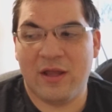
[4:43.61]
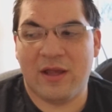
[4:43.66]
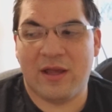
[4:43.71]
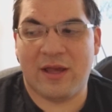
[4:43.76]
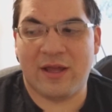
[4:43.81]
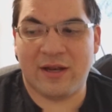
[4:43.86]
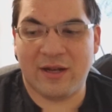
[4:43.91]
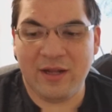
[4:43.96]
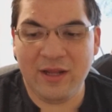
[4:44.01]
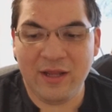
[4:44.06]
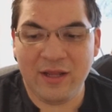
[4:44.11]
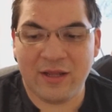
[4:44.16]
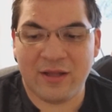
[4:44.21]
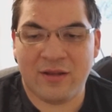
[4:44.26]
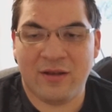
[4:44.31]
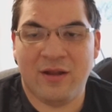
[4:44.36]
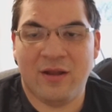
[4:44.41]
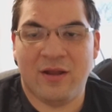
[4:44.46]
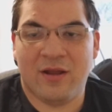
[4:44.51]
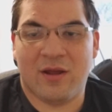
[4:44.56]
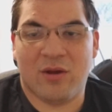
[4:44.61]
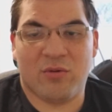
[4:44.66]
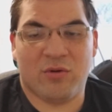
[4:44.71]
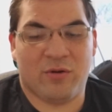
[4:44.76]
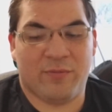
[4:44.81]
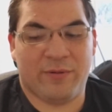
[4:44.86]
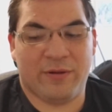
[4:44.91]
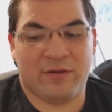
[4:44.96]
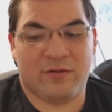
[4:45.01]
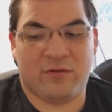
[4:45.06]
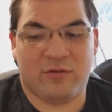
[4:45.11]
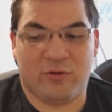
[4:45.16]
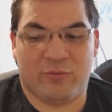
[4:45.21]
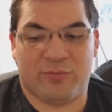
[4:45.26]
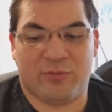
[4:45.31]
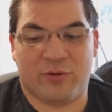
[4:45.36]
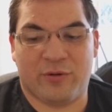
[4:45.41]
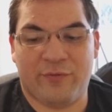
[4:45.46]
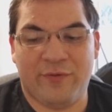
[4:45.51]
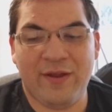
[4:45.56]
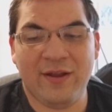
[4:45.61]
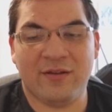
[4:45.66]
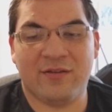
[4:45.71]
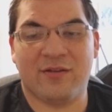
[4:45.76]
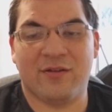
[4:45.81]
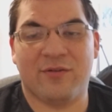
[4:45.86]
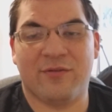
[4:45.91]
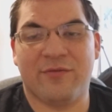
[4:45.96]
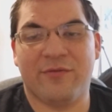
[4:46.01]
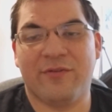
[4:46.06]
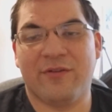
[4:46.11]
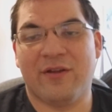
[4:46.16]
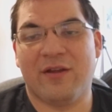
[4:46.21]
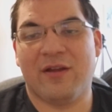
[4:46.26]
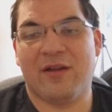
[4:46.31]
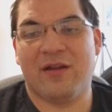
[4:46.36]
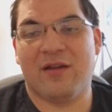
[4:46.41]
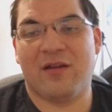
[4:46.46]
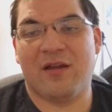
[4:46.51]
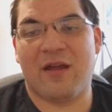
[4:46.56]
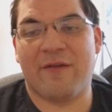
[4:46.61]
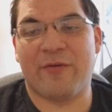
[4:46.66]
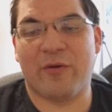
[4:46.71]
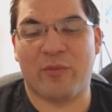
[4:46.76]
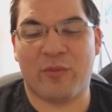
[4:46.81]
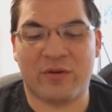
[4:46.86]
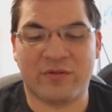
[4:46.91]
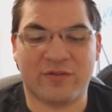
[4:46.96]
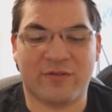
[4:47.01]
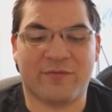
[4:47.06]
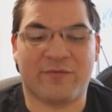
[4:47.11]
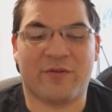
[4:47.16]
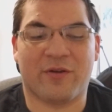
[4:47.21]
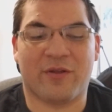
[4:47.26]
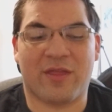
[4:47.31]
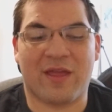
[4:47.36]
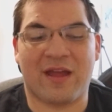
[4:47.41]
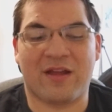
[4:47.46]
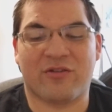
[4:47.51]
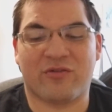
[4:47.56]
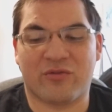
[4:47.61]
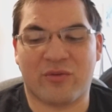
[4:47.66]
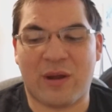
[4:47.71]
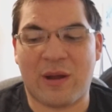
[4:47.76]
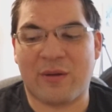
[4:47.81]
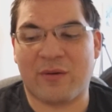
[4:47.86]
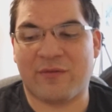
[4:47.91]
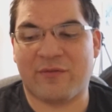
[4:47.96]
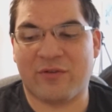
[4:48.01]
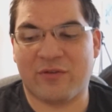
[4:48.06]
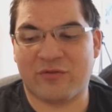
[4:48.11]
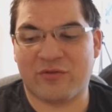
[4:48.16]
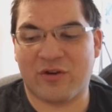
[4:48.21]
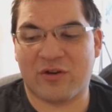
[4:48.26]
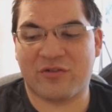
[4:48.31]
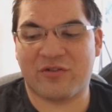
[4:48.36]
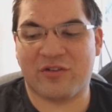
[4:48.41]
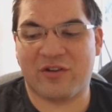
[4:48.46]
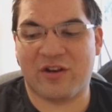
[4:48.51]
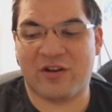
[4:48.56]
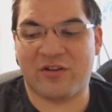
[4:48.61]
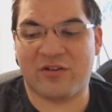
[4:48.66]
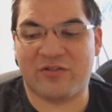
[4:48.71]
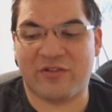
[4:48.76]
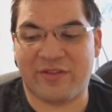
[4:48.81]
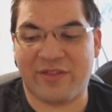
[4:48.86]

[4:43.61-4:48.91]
And again, it would have been super effective if it wasn't for that Shroud of Destruction energy.